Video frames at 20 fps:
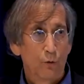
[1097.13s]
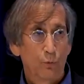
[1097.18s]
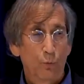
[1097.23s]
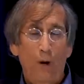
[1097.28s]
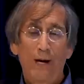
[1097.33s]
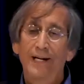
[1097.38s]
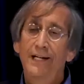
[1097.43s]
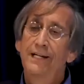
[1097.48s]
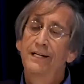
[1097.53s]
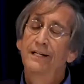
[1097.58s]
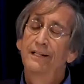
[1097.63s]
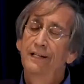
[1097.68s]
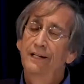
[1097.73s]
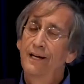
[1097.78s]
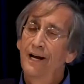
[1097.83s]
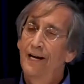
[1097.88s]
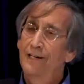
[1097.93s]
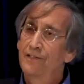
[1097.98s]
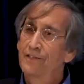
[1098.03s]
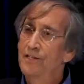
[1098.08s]
writing in the
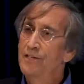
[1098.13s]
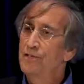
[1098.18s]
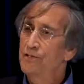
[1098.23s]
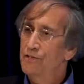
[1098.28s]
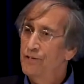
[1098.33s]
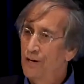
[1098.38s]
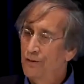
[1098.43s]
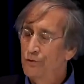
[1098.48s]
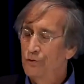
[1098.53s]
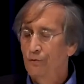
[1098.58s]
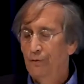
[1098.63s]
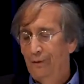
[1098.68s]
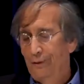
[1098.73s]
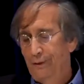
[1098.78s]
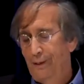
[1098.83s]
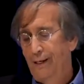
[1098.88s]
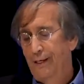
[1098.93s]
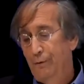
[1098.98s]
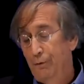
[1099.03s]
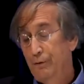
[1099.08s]
19th
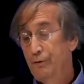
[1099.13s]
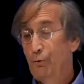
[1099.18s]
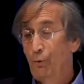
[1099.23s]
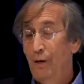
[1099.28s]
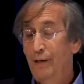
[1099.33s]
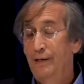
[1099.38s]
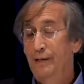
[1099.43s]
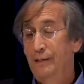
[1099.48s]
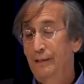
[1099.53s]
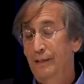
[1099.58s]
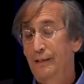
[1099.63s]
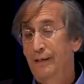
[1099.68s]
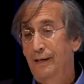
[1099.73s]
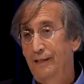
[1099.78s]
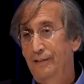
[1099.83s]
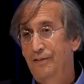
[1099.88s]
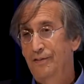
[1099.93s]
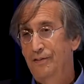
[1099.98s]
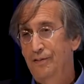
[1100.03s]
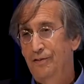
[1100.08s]
century, and he was writing in the
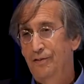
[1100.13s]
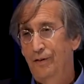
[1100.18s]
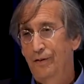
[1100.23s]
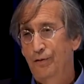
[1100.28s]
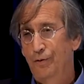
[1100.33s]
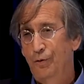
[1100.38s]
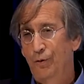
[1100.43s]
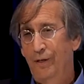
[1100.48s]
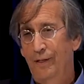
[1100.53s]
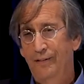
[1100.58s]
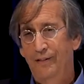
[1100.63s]
19th century,